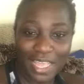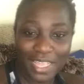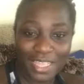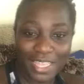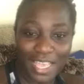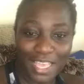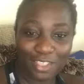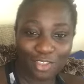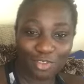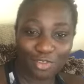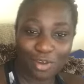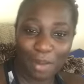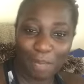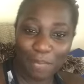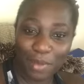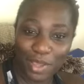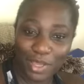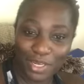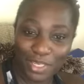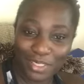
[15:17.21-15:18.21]
the extra
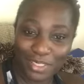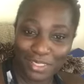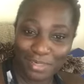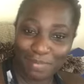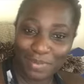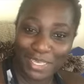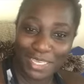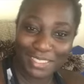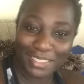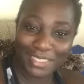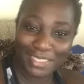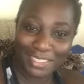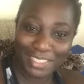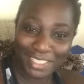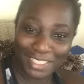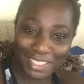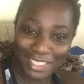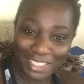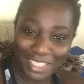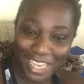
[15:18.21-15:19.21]
burden to be a
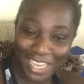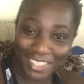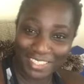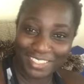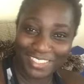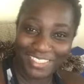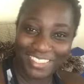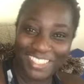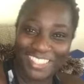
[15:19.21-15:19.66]
teacher's child.